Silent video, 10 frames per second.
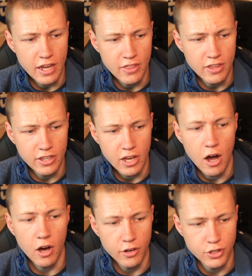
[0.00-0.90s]
and then the
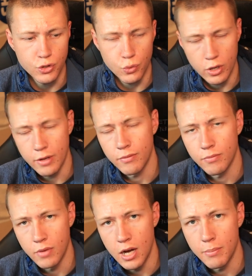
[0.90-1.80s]
onDestroy
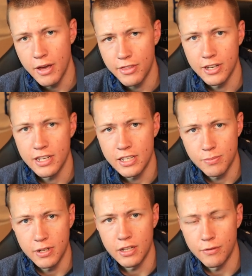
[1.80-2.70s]
uh, method has been